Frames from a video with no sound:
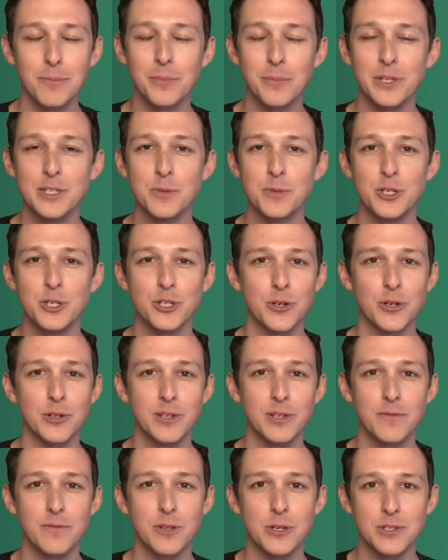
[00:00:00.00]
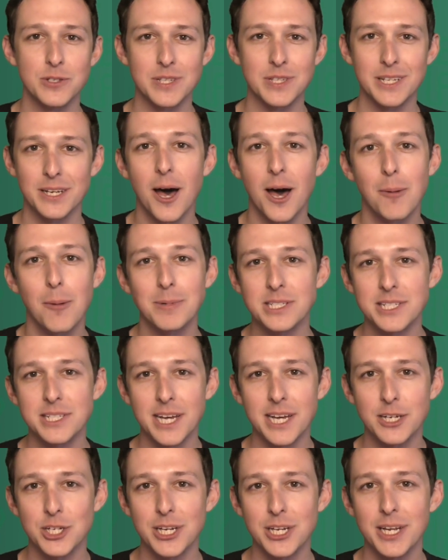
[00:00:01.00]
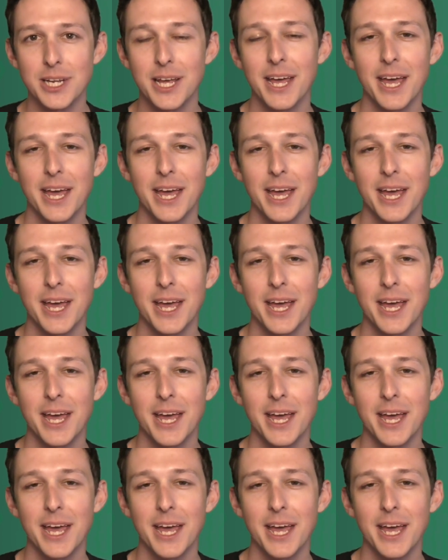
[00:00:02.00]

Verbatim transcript: please be sure to leave those in the comments section